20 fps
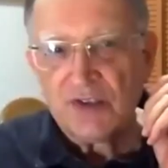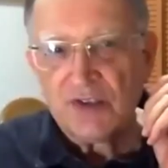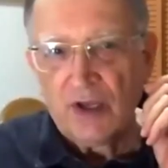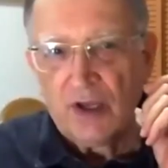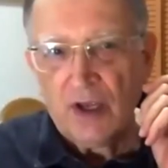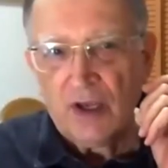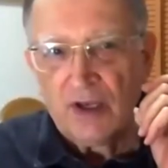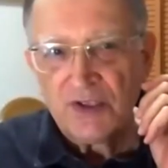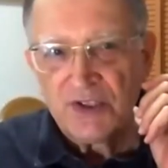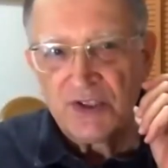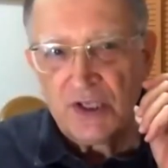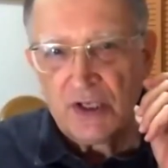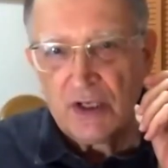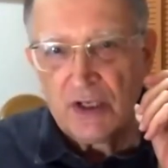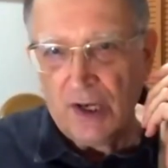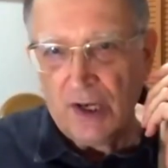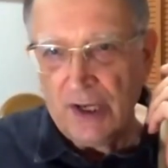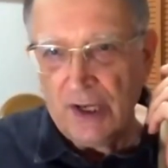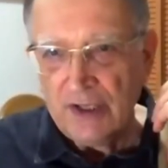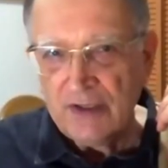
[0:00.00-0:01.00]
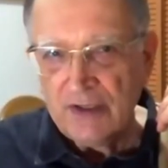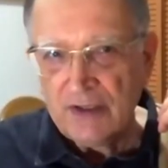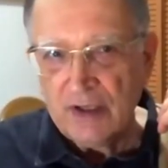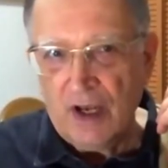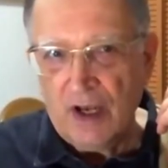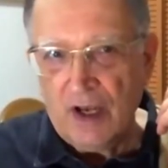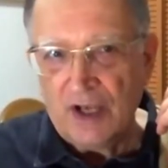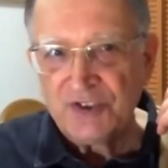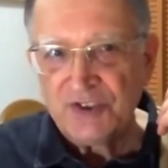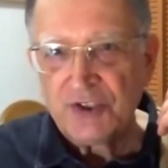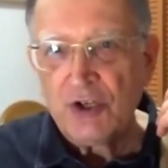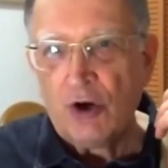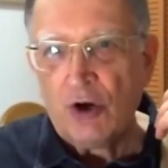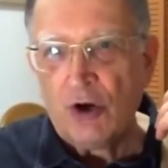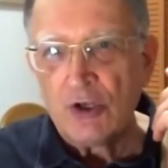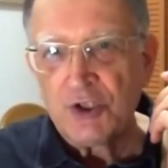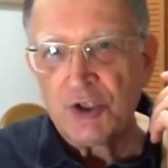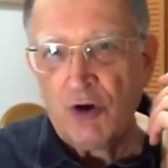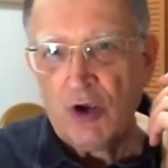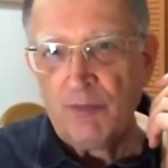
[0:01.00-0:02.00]
uh, Sigalit asked
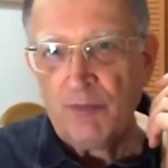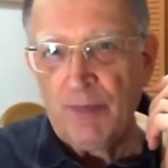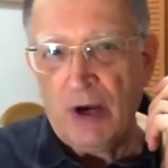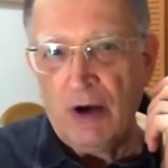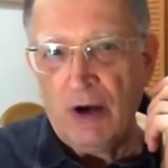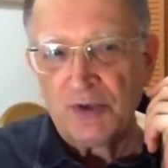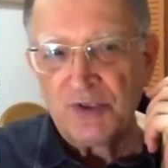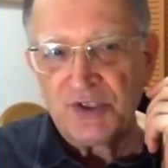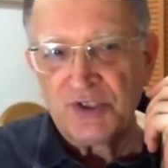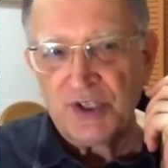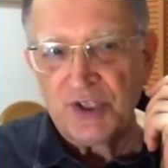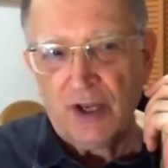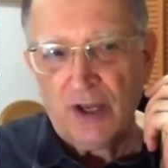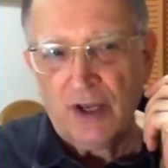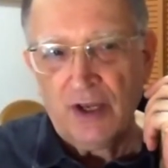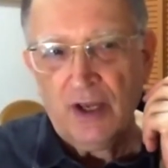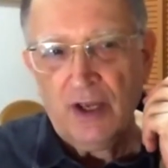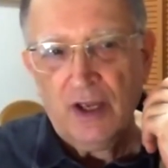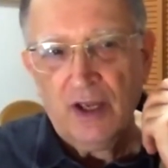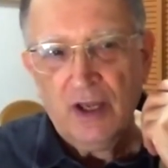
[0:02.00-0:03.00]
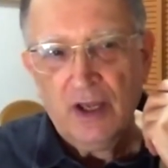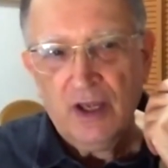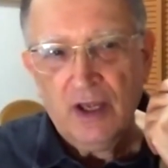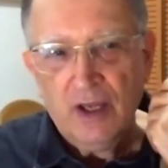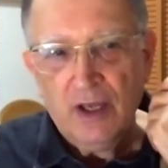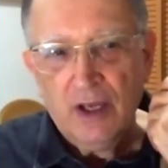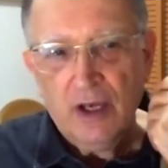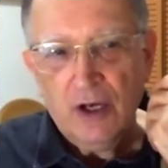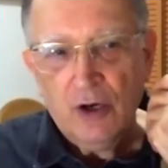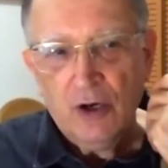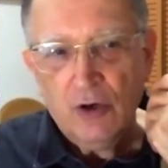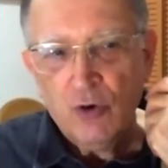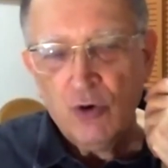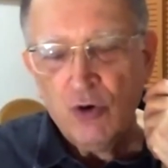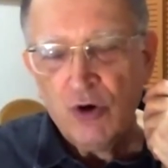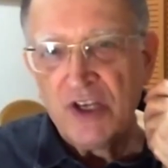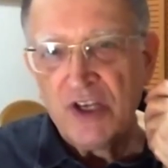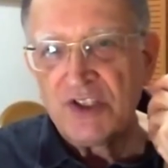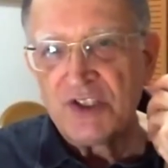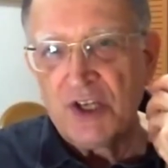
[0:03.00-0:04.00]
also about
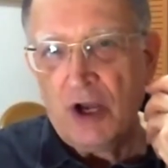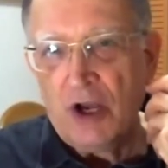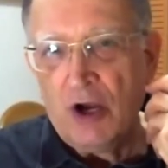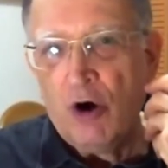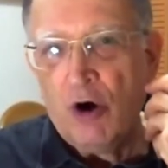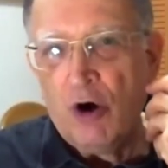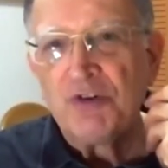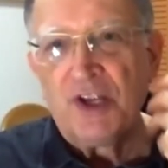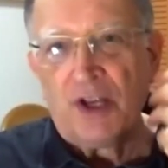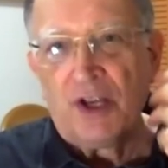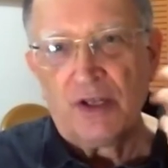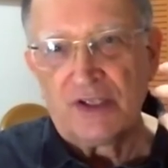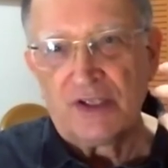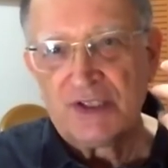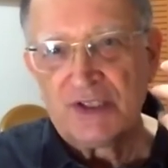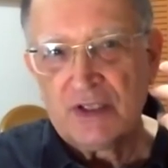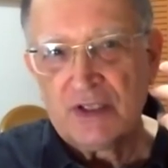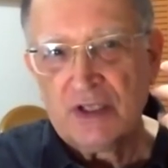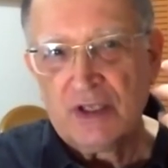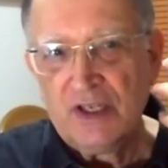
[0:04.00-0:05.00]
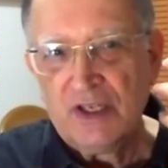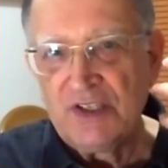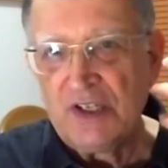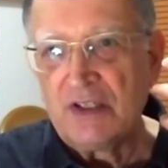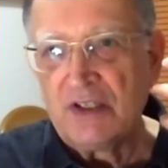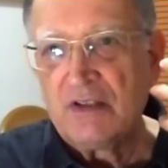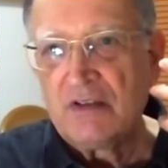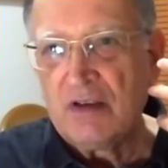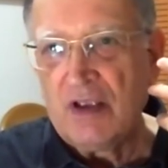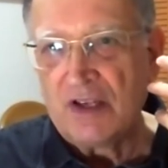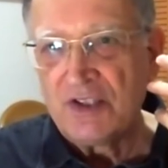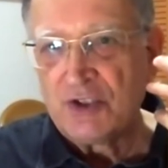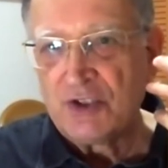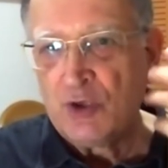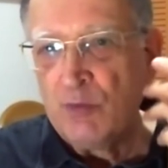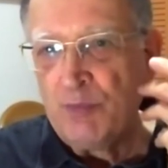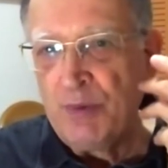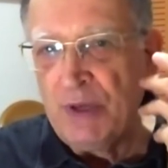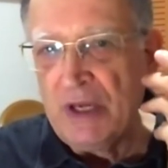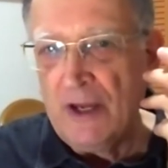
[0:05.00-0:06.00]
who is the audience. Is it has
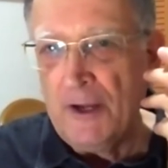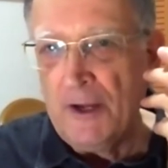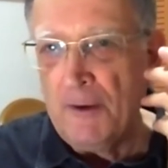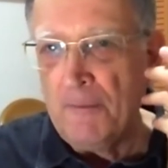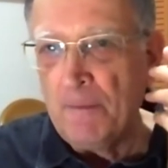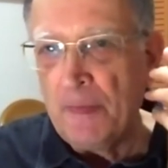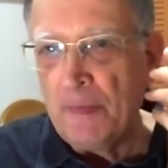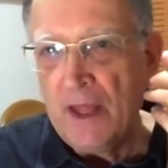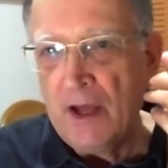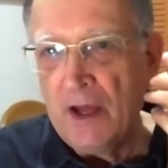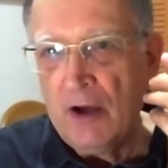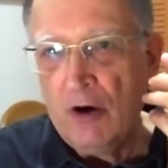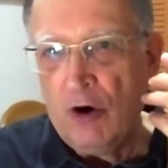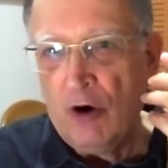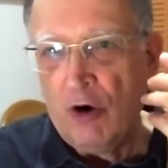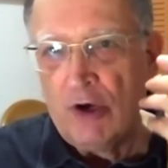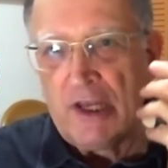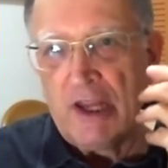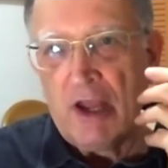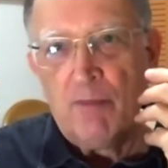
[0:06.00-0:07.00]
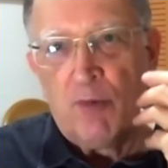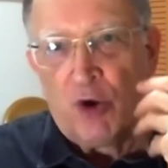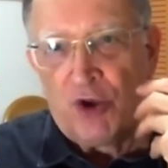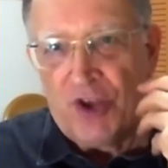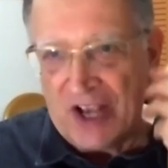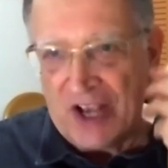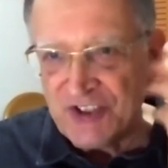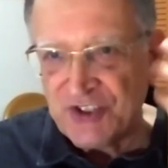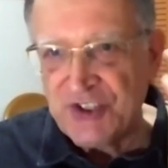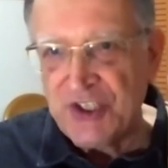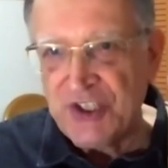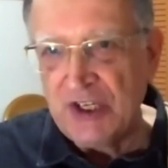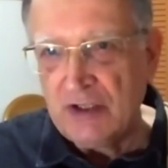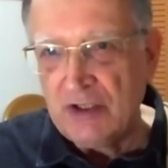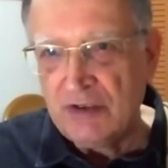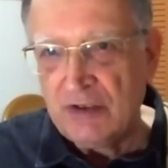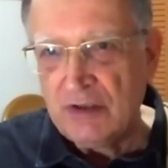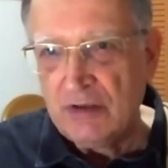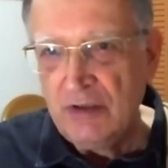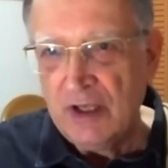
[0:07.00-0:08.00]
to be only a monastic
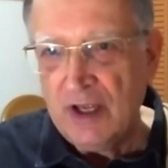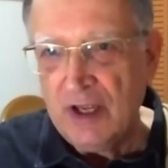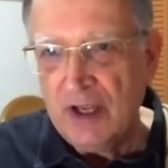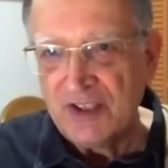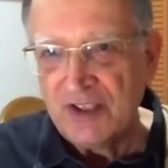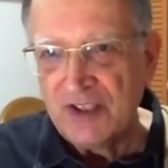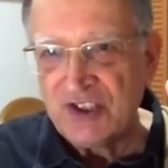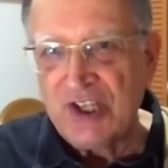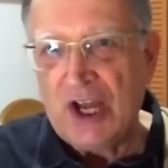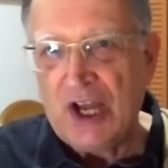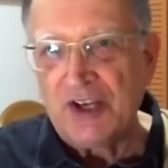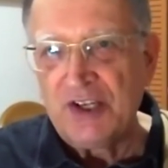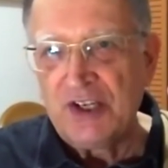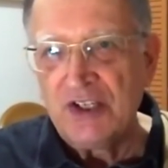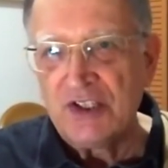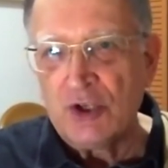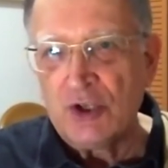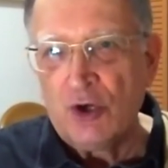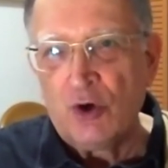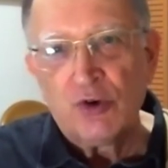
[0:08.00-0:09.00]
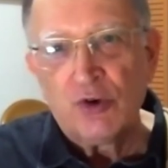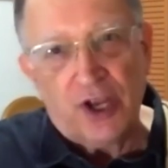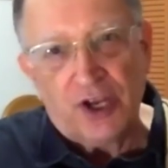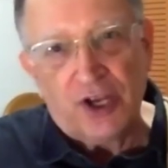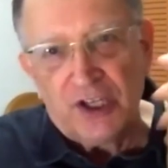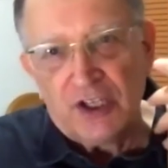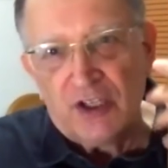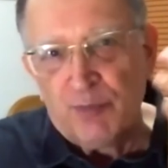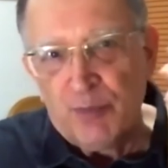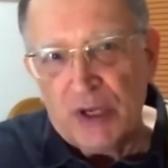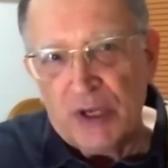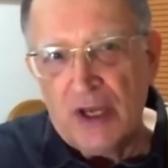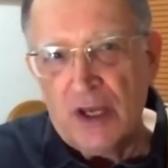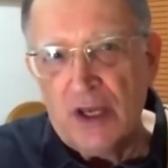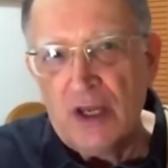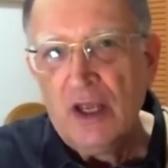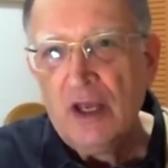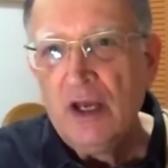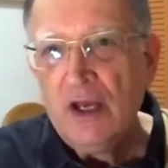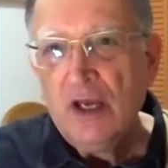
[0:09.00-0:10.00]
uh, studies, or can it
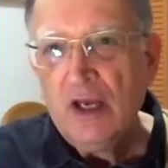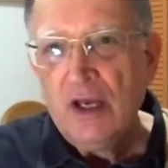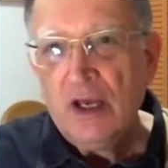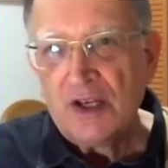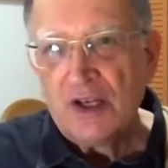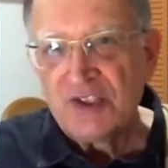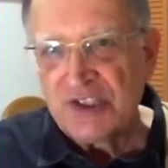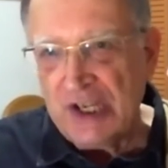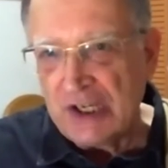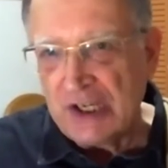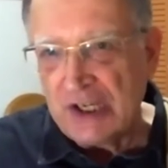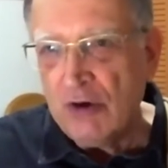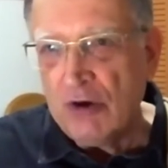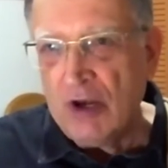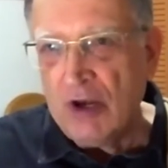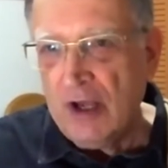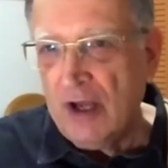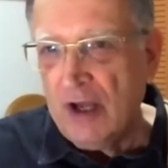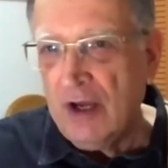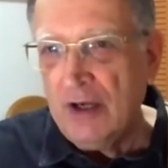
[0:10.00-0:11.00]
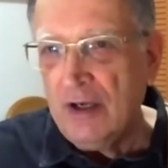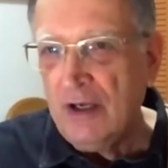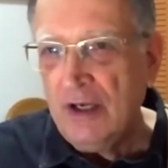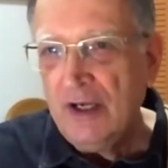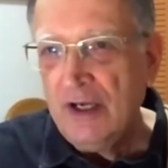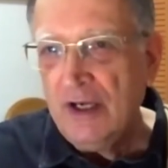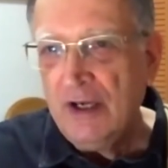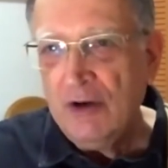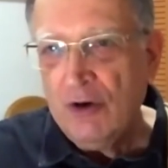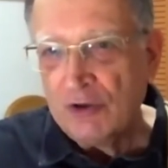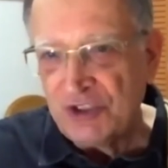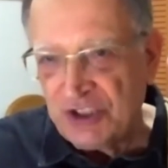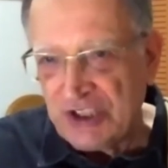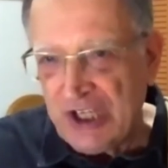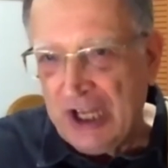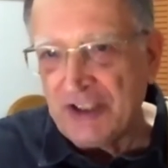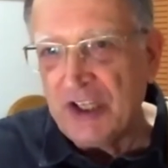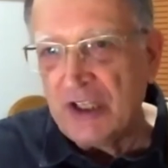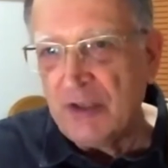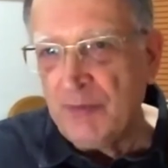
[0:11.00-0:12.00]
be a secular or
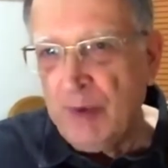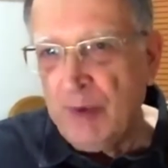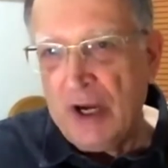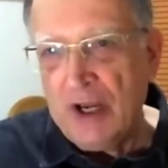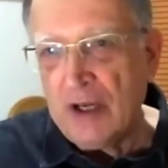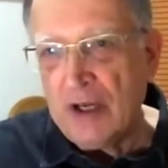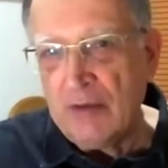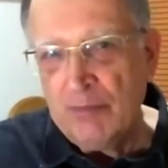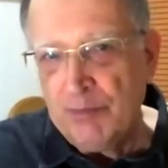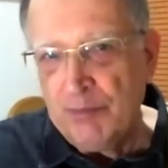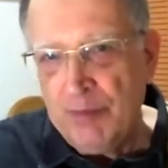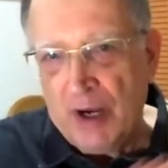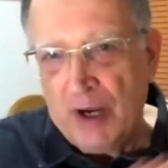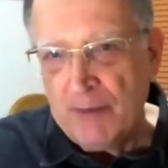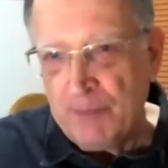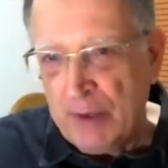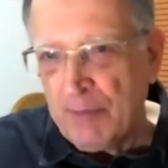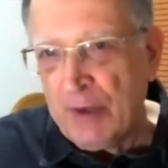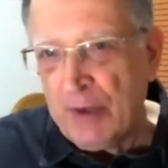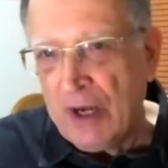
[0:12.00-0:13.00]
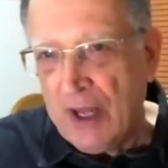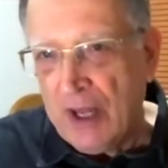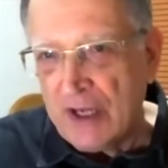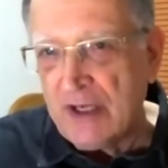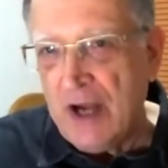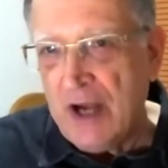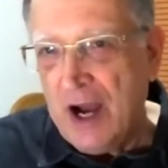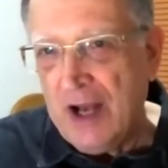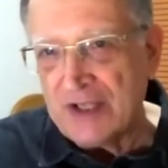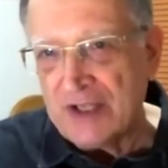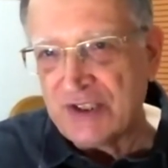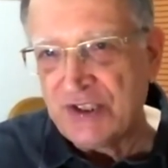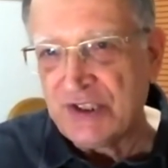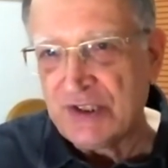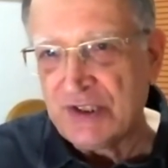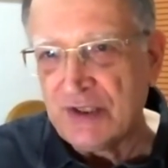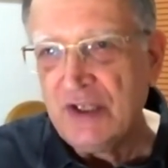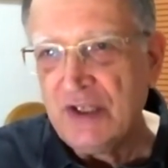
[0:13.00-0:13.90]
studied by by people like us?